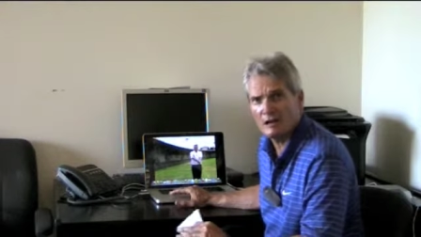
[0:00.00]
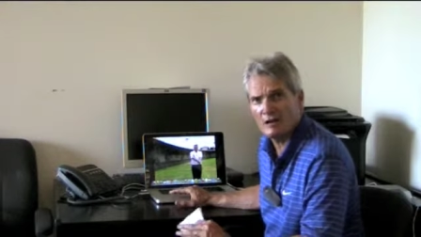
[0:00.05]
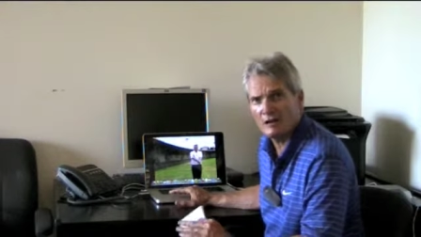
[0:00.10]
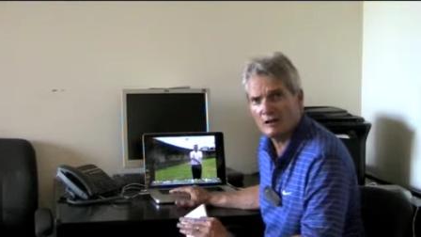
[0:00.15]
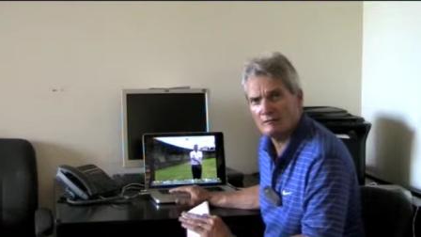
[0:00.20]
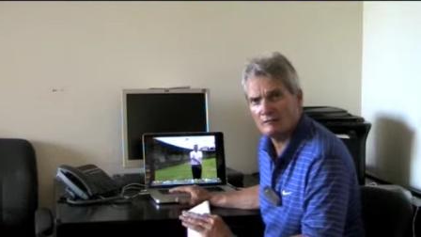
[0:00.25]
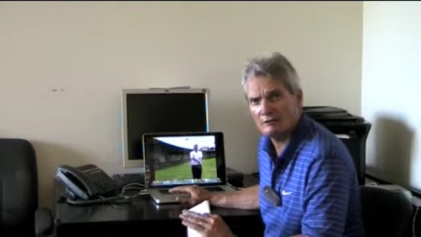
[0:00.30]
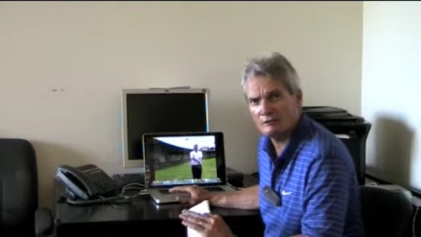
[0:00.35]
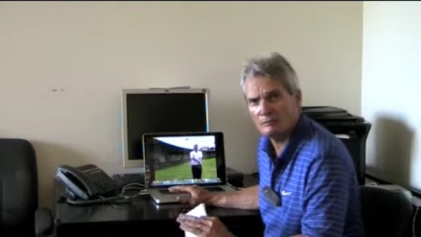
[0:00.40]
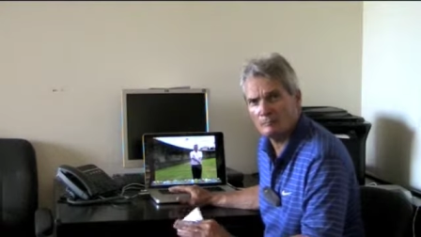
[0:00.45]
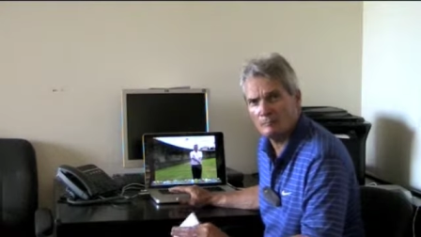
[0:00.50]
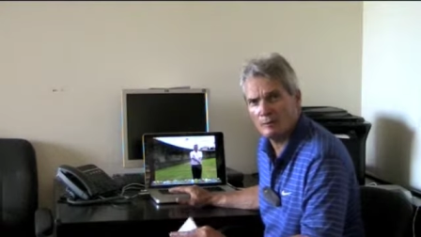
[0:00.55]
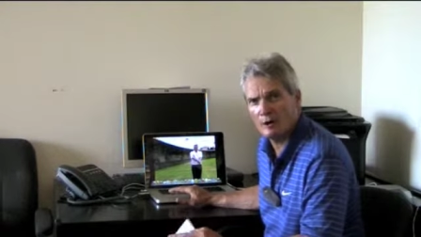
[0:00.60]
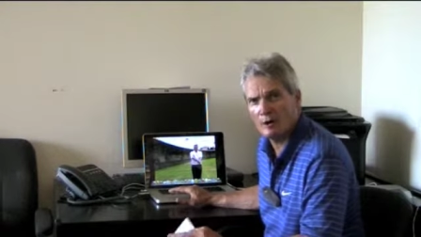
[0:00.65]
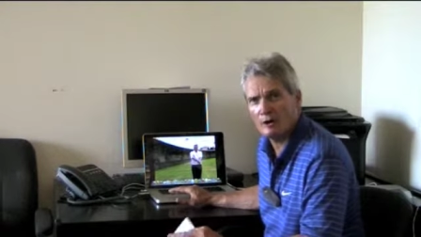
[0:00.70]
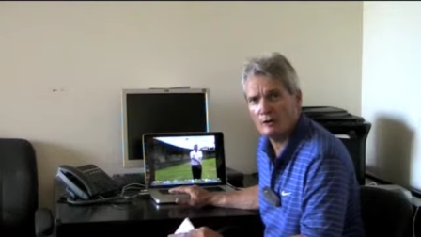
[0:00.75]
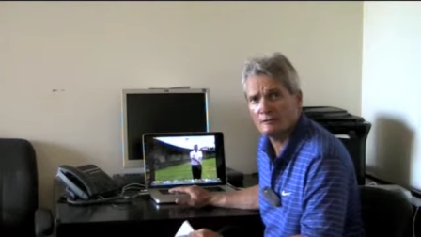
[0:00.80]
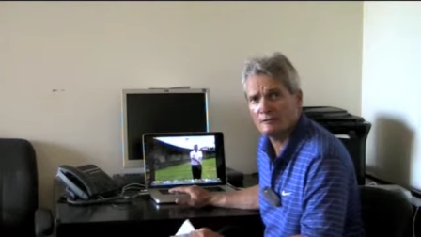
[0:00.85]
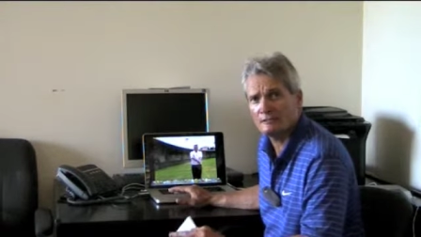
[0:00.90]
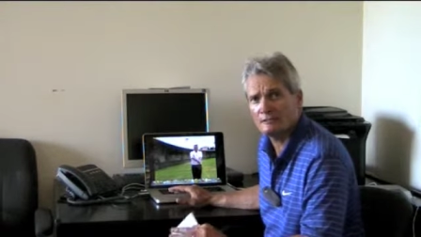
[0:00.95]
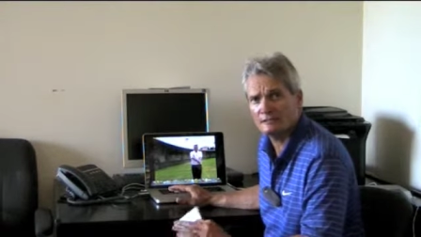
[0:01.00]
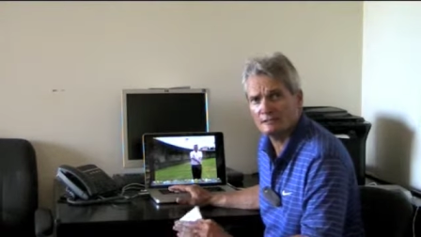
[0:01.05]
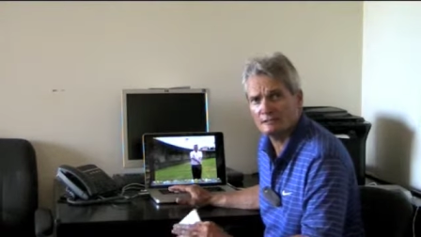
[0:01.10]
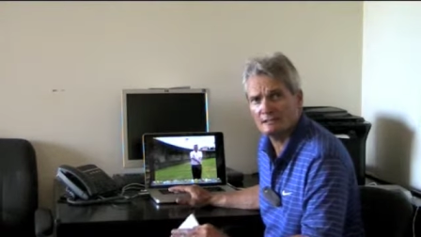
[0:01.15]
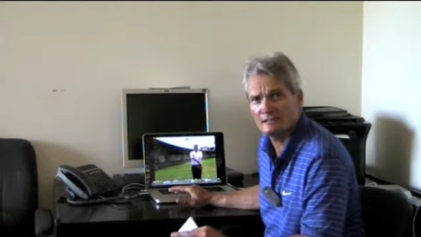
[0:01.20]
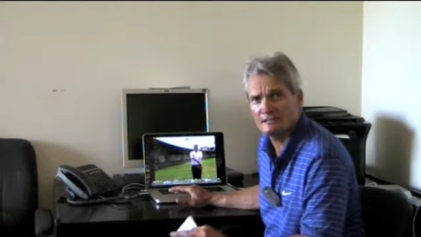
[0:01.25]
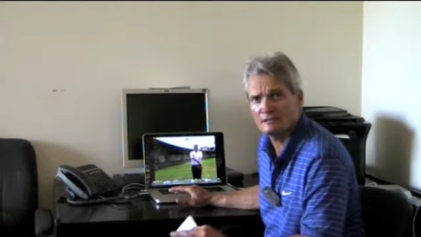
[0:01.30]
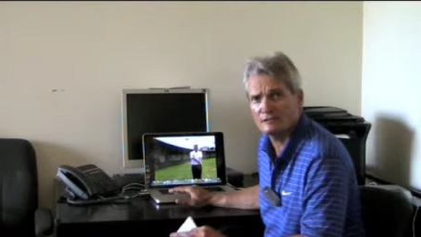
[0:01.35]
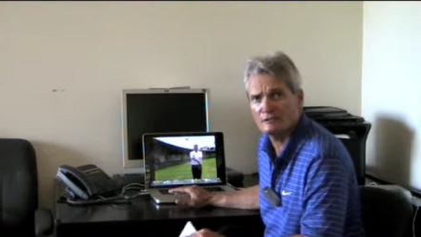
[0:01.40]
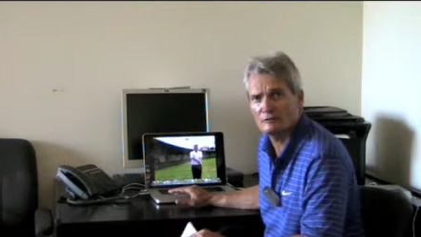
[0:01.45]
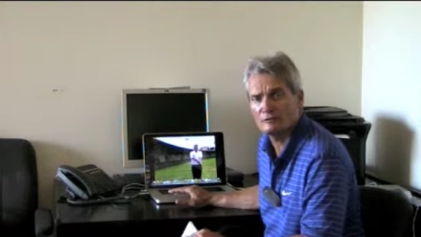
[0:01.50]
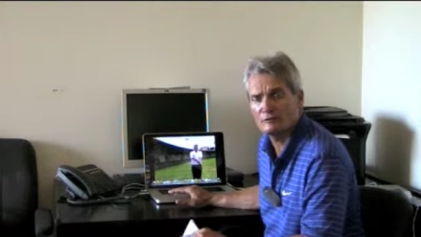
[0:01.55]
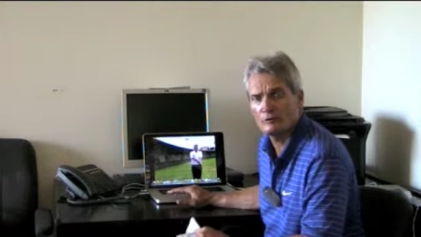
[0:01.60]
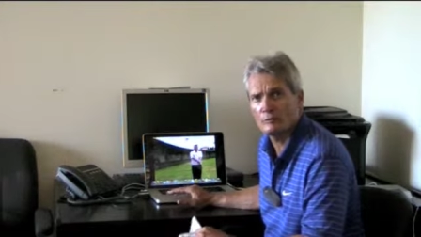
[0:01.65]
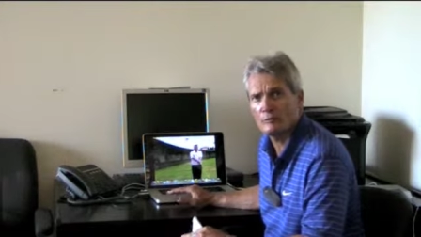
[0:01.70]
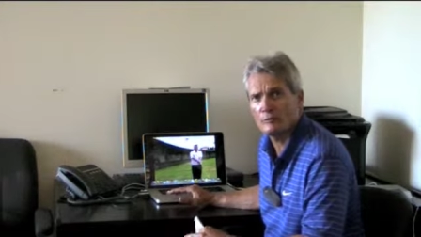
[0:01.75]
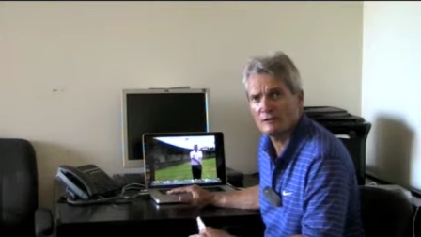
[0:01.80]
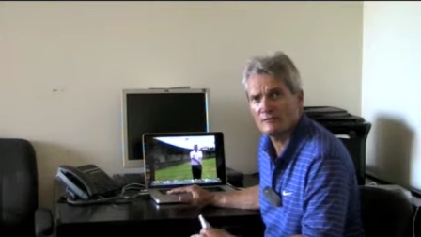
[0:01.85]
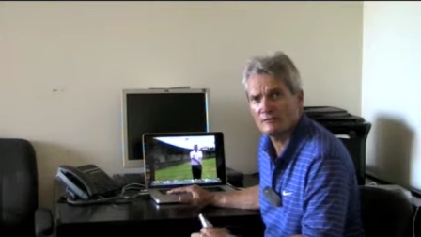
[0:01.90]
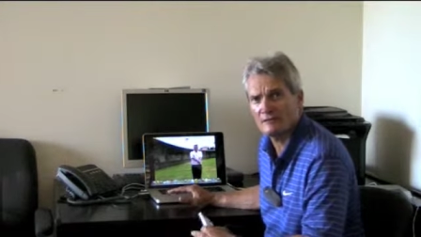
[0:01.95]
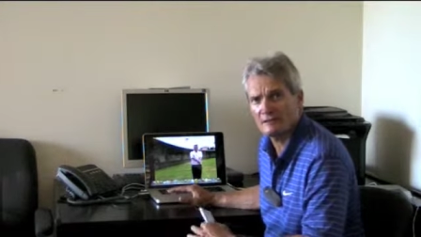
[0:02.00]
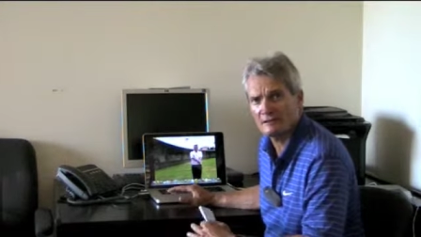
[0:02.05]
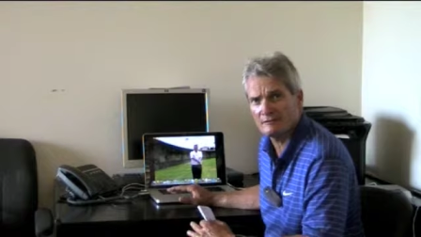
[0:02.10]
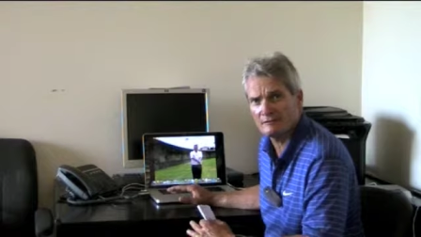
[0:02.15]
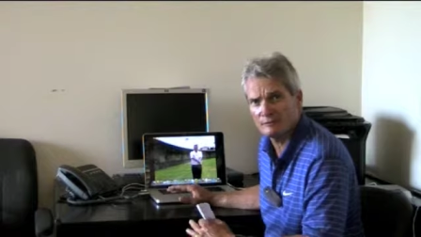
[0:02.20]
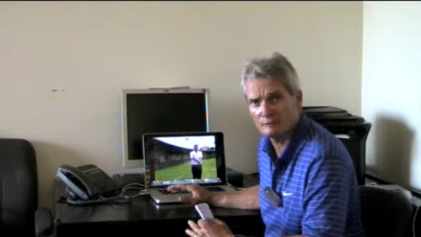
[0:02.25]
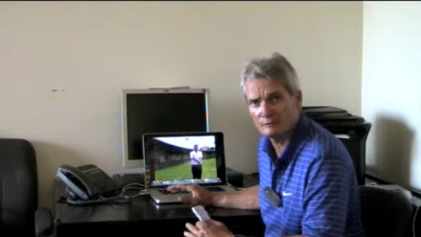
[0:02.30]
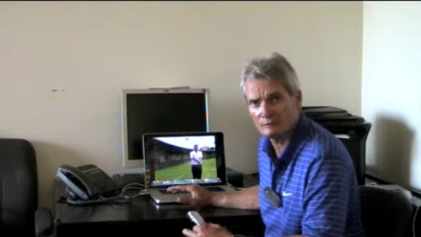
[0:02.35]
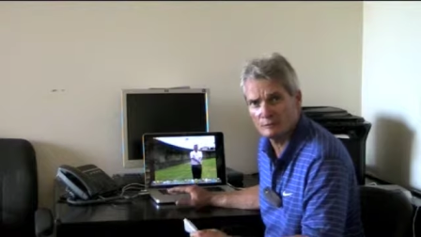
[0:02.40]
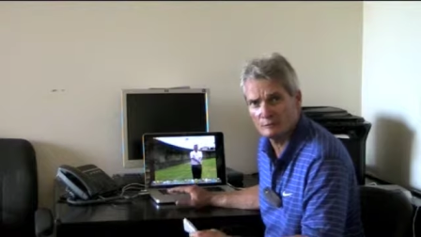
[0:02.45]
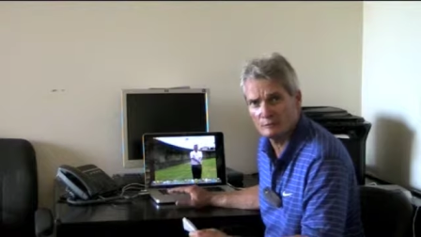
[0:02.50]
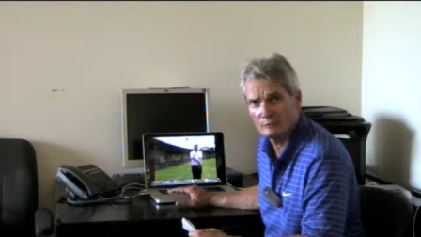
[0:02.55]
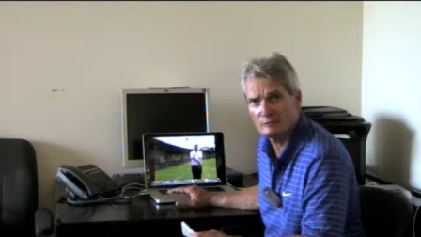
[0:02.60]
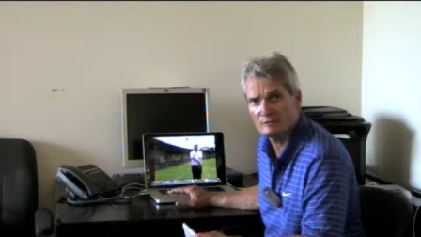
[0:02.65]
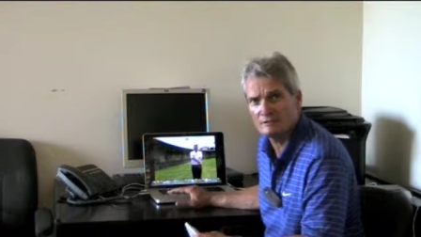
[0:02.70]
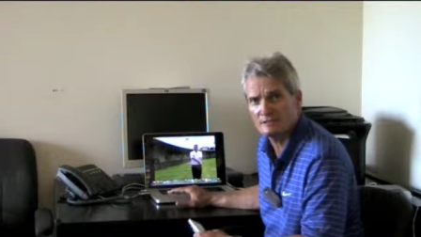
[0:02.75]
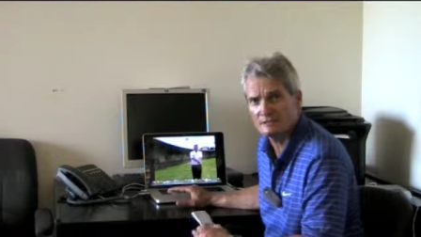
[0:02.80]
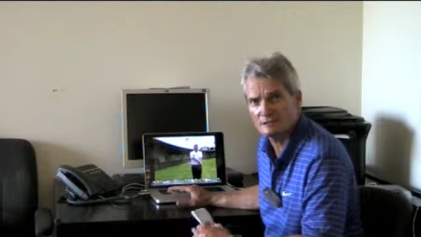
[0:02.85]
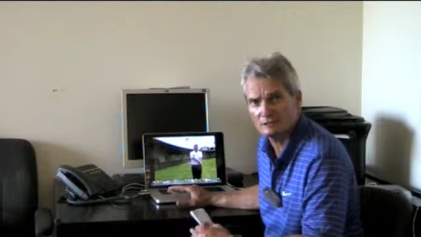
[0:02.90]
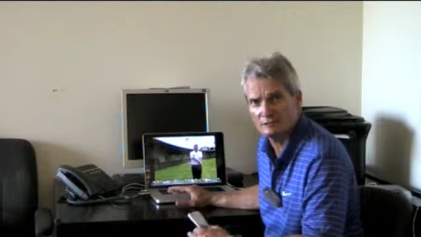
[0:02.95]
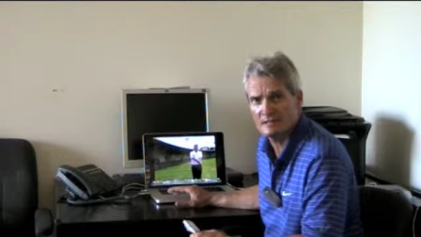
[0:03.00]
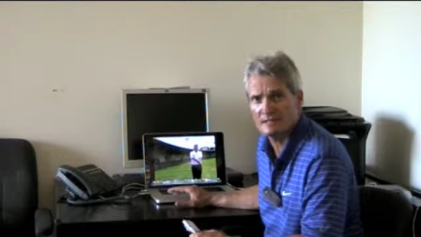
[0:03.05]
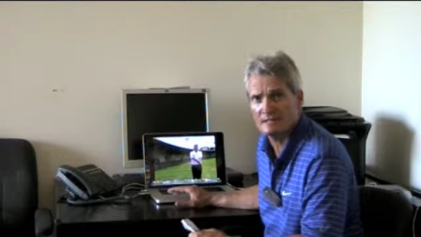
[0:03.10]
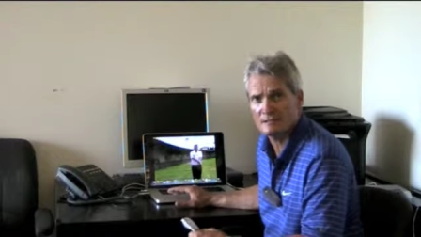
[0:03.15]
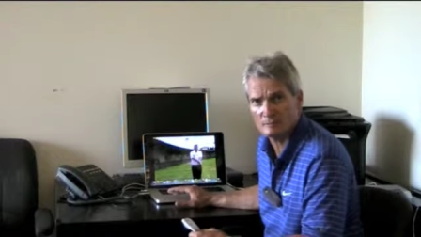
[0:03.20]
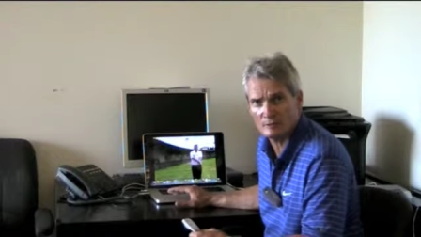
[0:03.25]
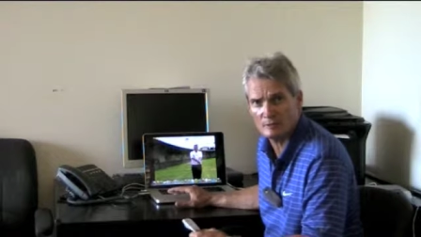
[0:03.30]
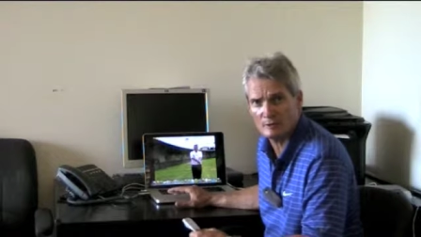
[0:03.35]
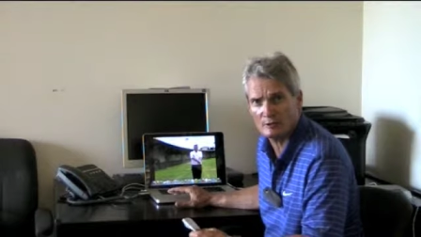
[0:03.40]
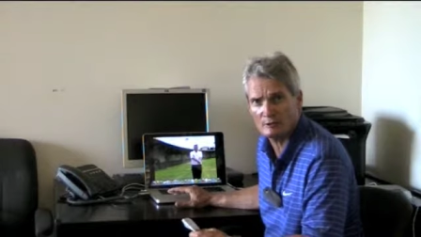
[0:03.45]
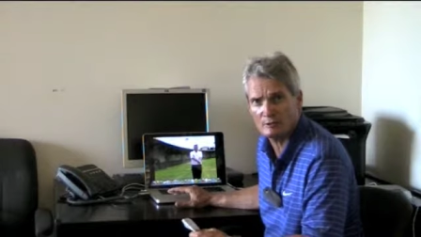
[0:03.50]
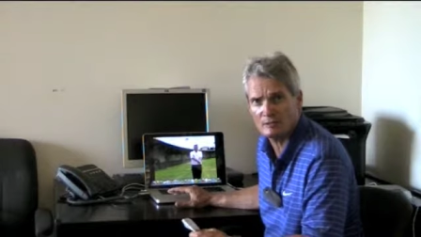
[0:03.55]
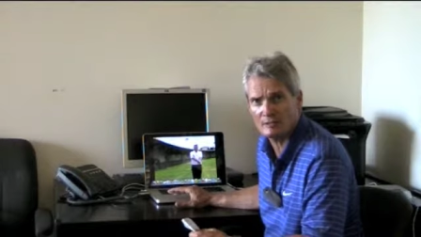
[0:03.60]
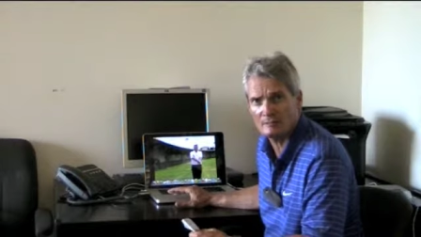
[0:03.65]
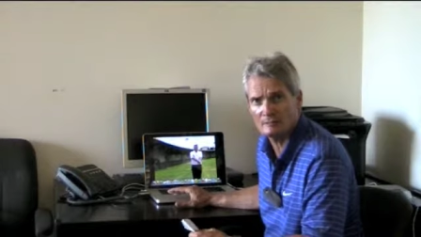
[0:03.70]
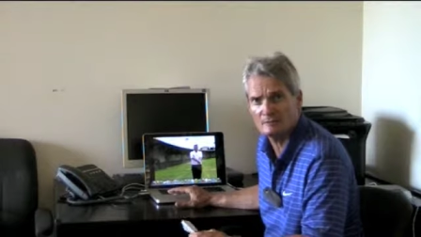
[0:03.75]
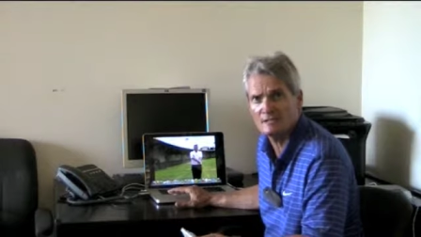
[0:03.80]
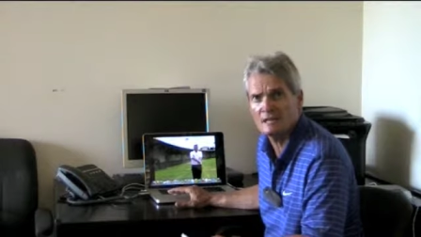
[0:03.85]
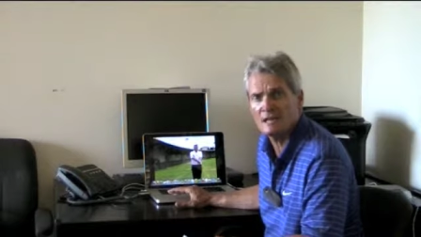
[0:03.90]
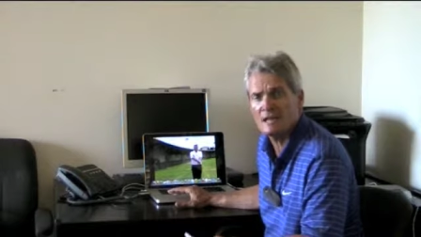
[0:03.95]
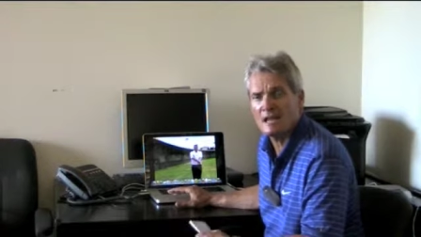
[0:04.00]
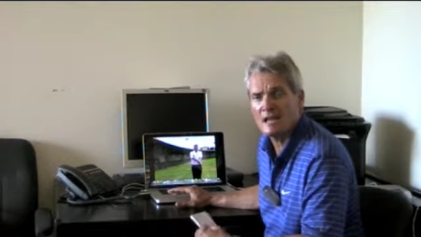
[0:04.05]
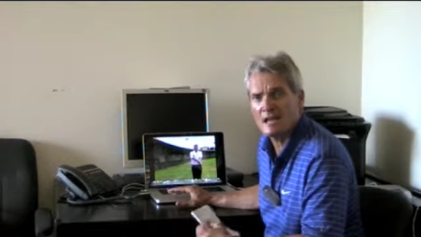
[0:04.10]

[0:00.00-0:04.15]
I've compiled a collection of all my favourite drills and training programs